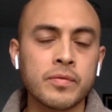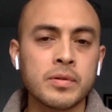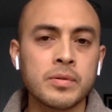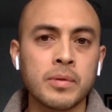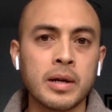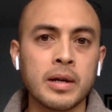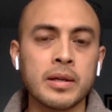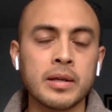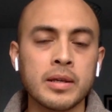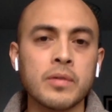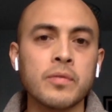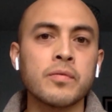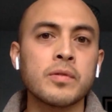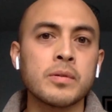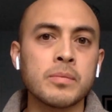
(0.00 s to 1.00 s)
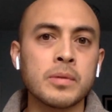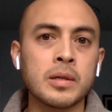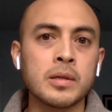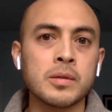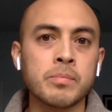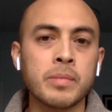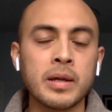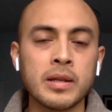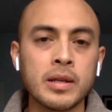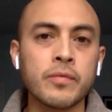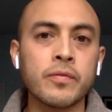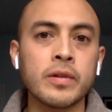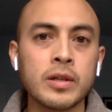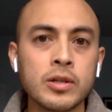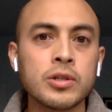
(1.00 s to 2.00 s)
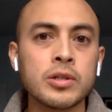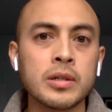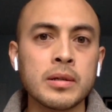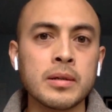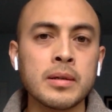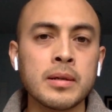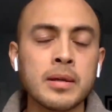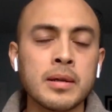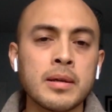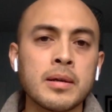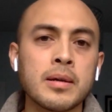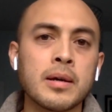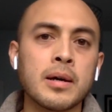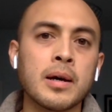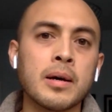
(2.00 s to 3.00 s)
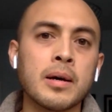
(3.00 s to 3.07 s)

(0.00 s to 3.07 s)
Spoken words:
a gift, right? A gift is by definition